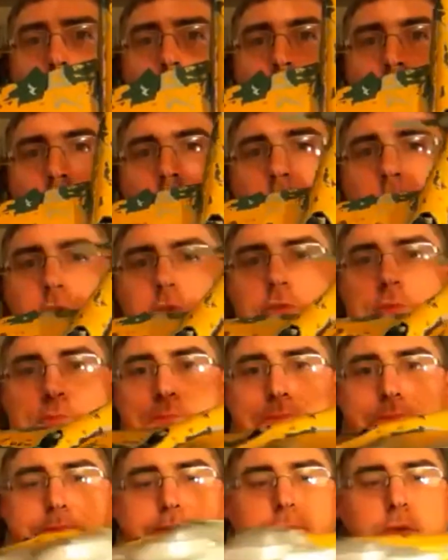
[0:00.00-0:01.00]
the gloss,
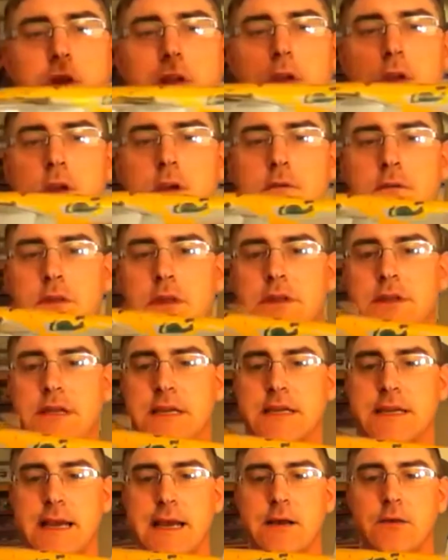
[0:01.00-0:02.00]
for the
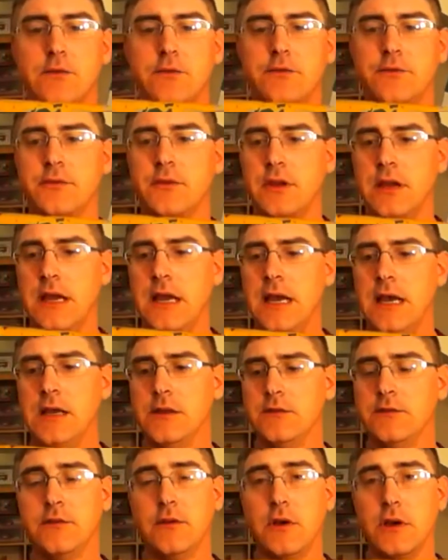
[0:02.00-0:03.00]
decals,
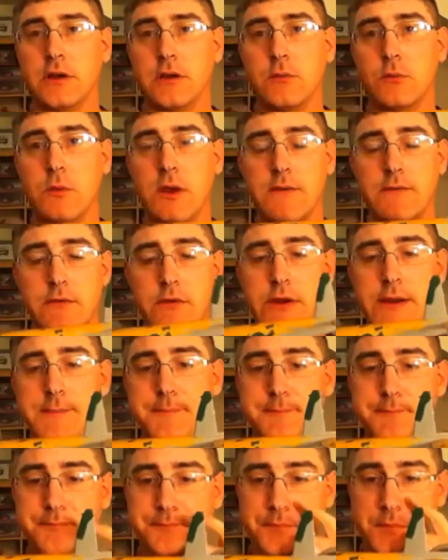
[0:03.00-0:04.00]
and so I can weather
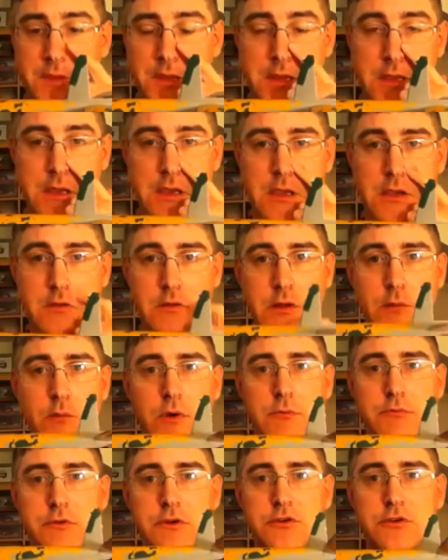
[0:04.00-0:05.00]
it. But
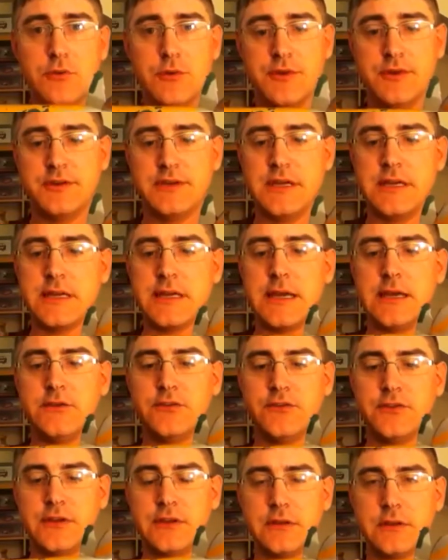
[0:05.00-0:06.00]
what I'm going to do on the
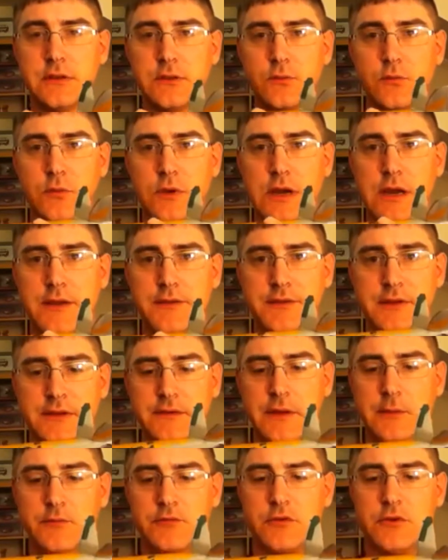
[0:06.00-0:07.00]
decal, see, where is
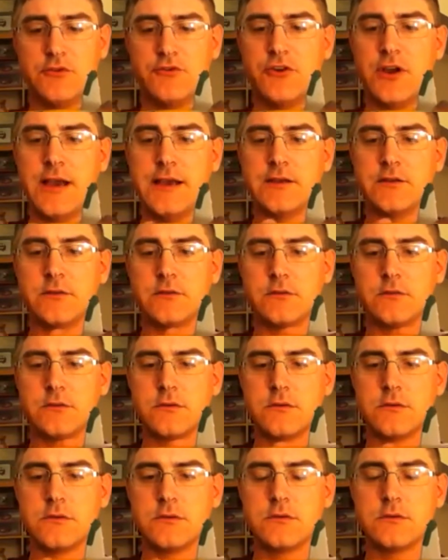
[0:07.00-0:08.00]
this? I'm going to try and
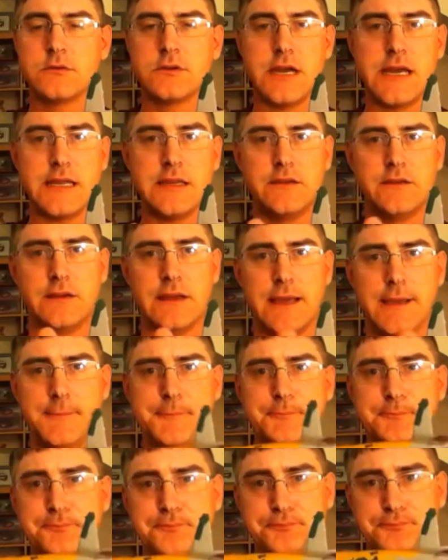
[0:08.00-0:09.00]
trace
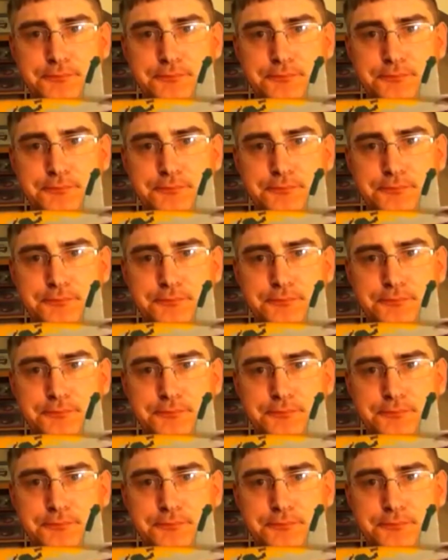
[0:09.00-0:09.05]
it,